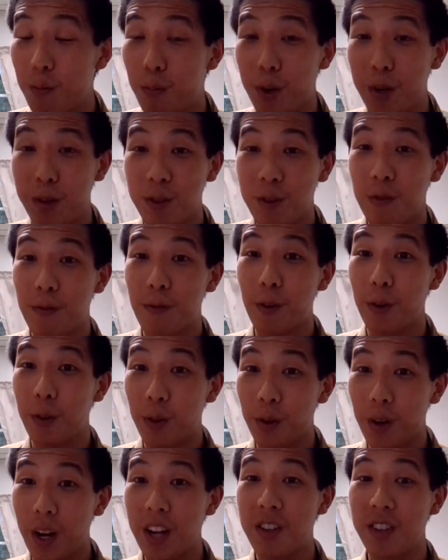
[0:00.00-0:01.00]
pursue
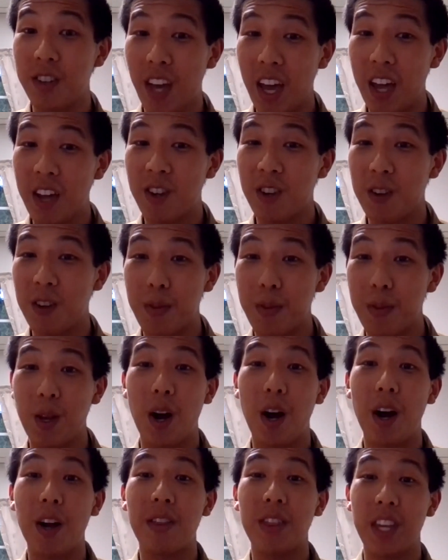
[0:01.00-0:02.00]
further education
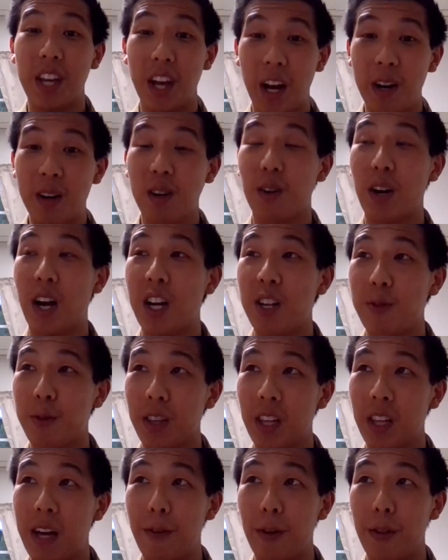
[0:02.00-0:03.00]
beyond the
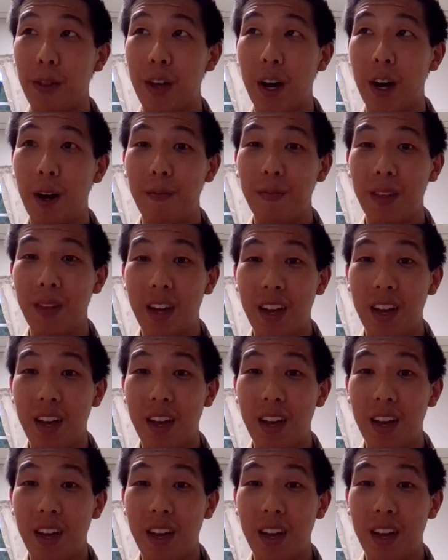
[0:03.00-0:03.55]
undergraduate level though,